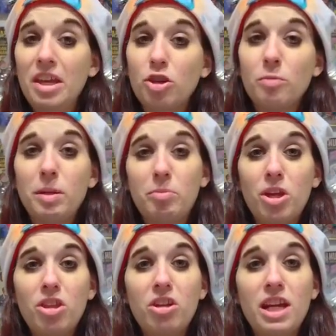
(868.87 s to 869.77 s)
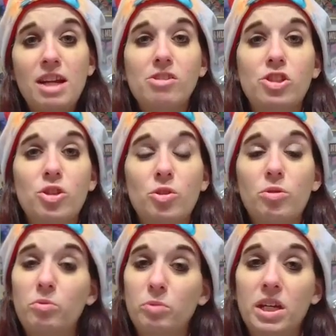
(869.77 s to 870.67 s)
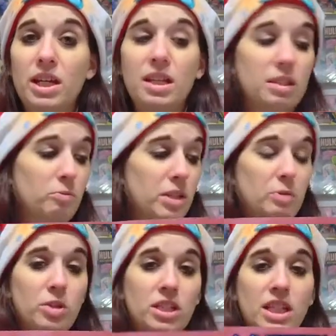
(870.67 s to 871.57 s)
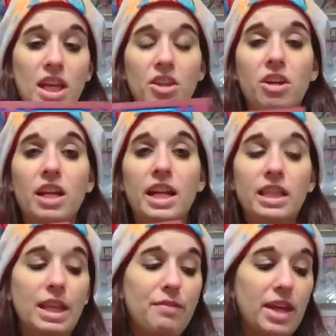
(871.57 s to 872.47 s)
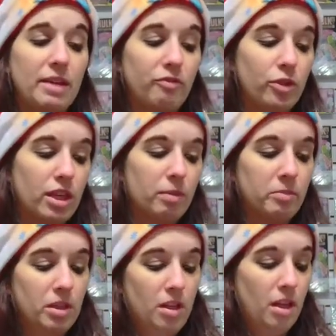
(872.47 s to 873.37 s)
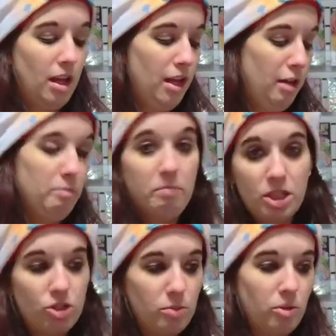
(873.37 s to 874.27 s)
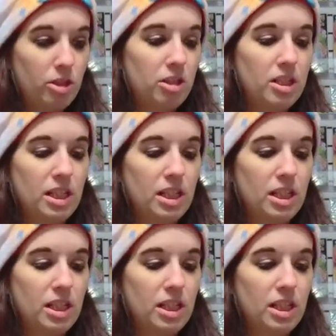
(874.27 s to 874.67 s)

you're my brother now, so we gotta we gotta work together, and I love that for them uh, Mystery Brothers.